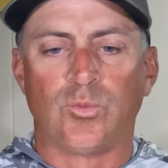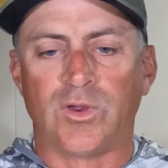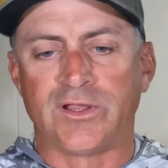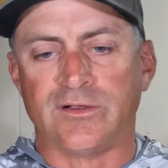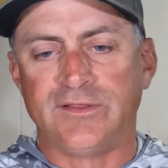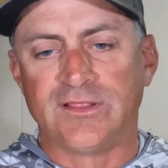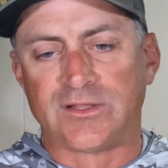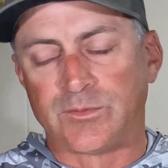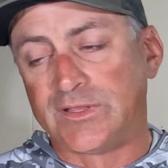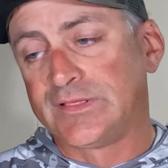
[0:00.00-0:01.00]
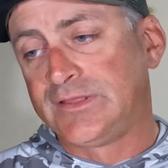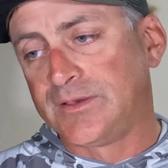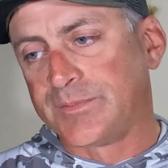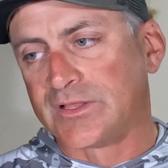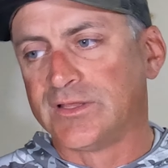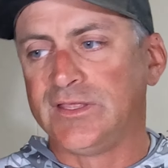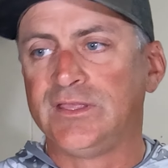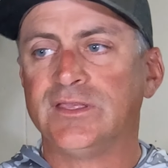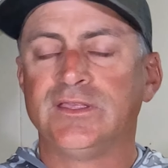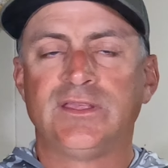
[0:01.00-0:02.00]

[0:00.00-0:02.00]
what you're dealing with. Typically,